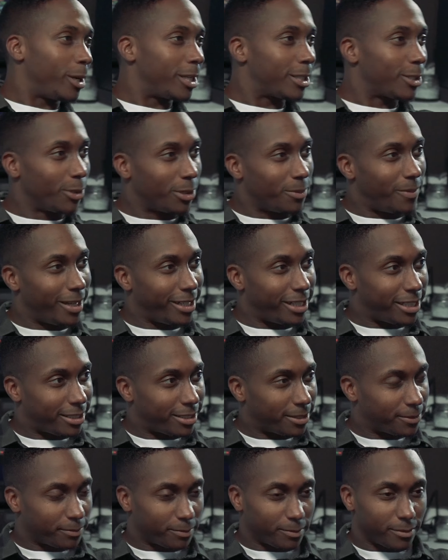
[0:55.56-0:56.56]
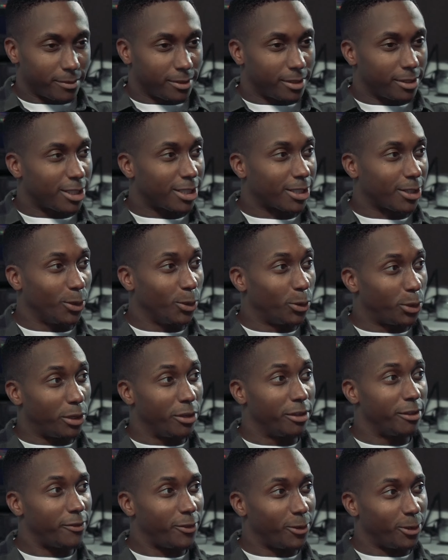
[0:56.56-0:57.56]
want to talk about this? School
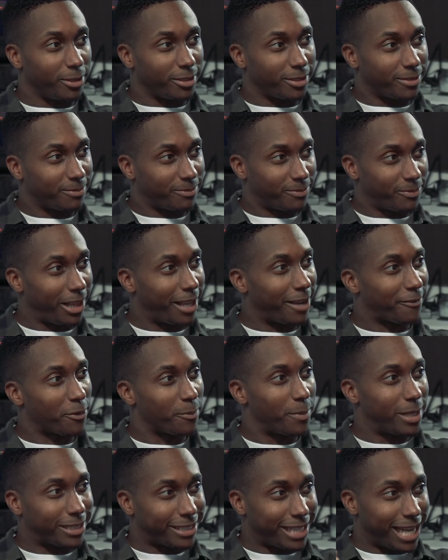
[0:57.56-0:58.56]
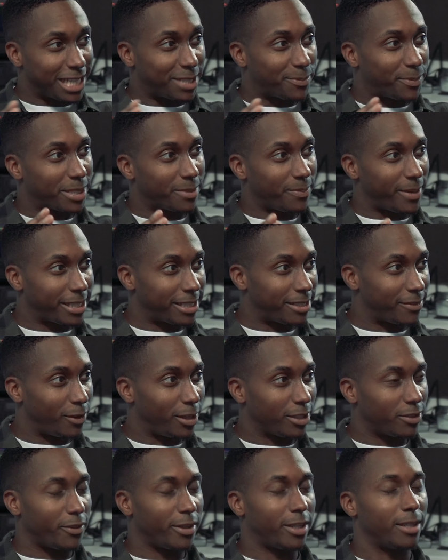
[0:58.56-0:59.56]
uniforms. Like, from a dad's perspective, I
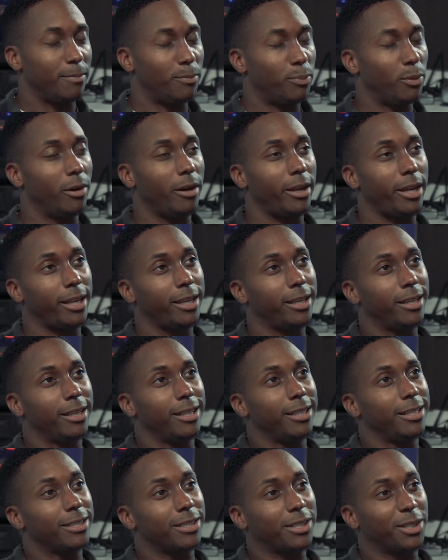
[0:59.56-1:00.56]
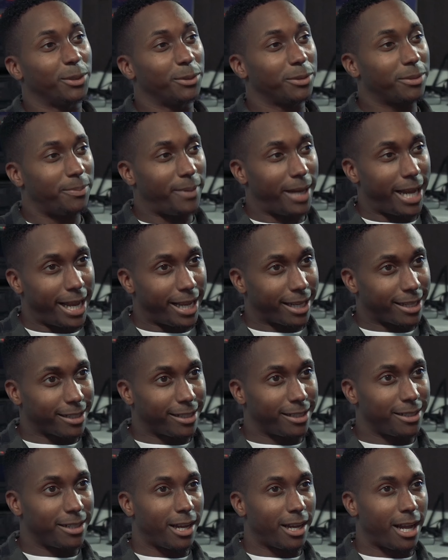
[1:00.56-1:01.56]
was thinking, boy, school's back.
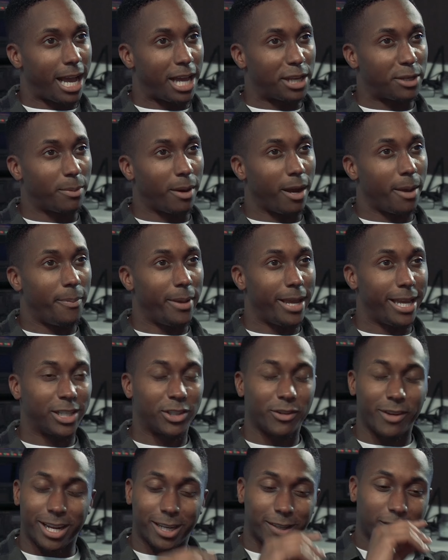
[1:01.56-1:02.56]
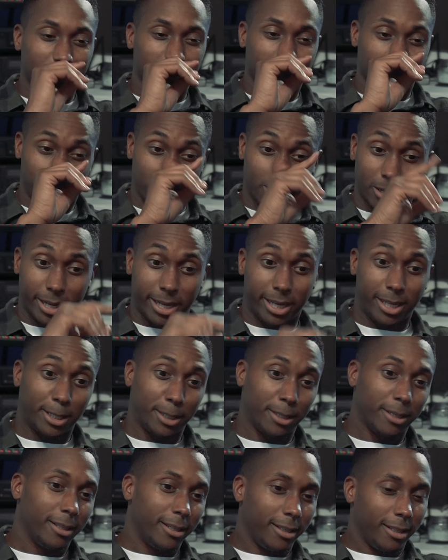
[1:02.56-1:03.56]
I had to buy a pair of trainers for my boy.
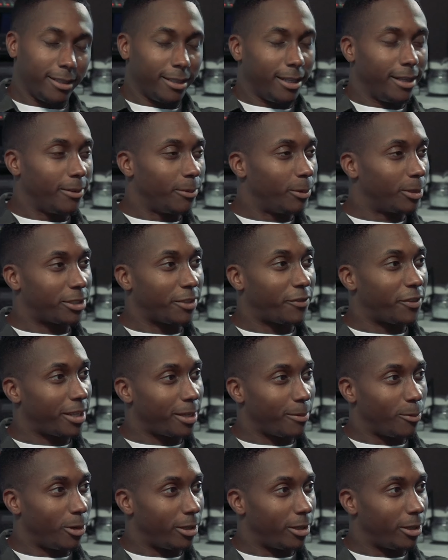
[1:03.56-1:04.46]
What do you think you